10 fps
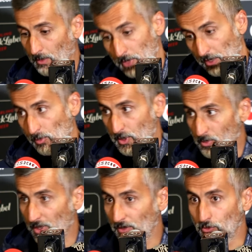better
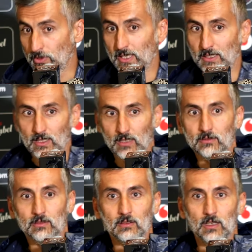prepared today
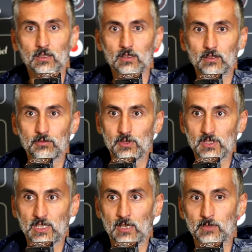than in the
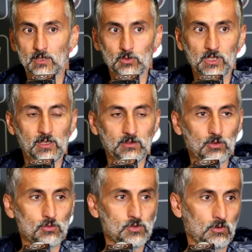first game, that we didn't
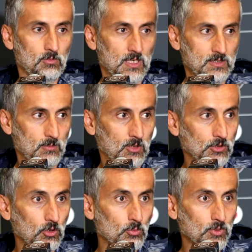know so much
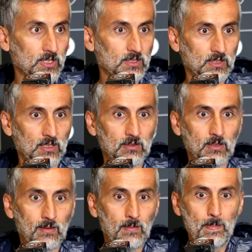about the opponent,
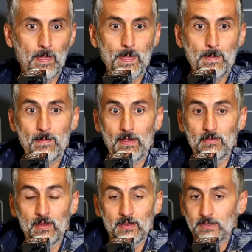and I
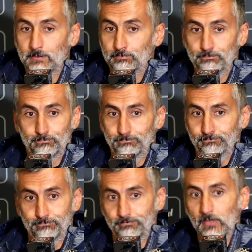think
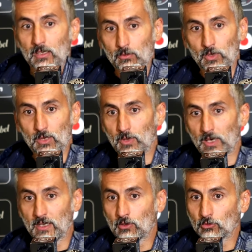we
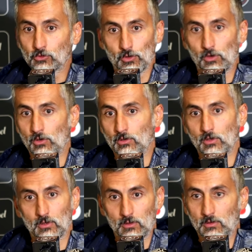were in
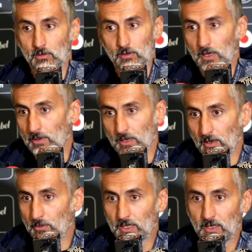control
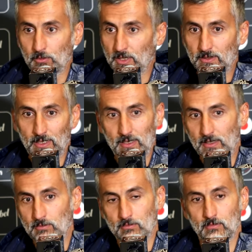every
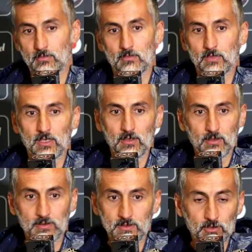time.
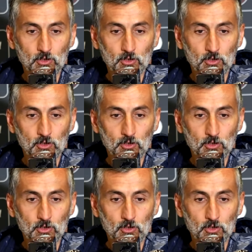It's